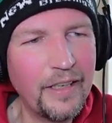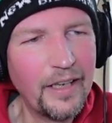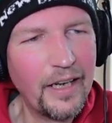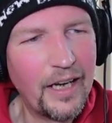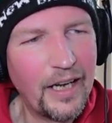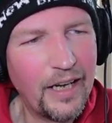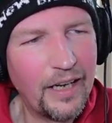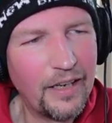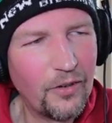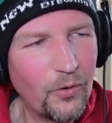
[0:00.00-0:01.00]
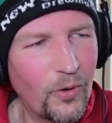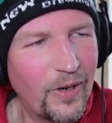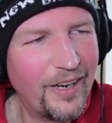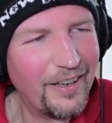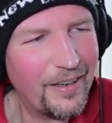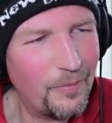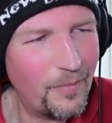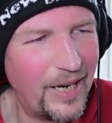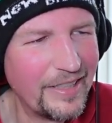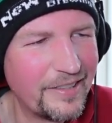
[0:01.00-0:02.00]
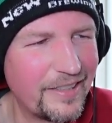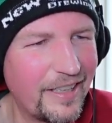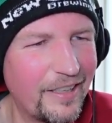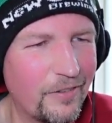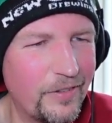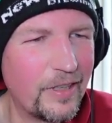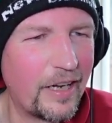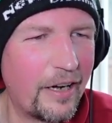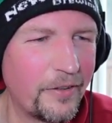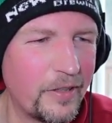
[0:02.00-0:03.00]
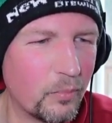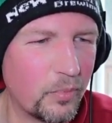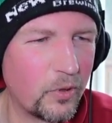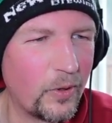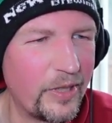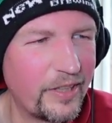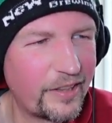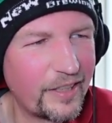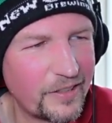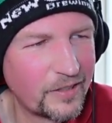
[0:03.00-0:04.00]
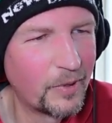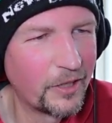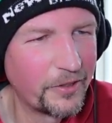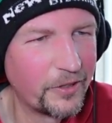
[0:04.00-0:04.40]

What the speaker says: or a mindset of the how the employee thinks about their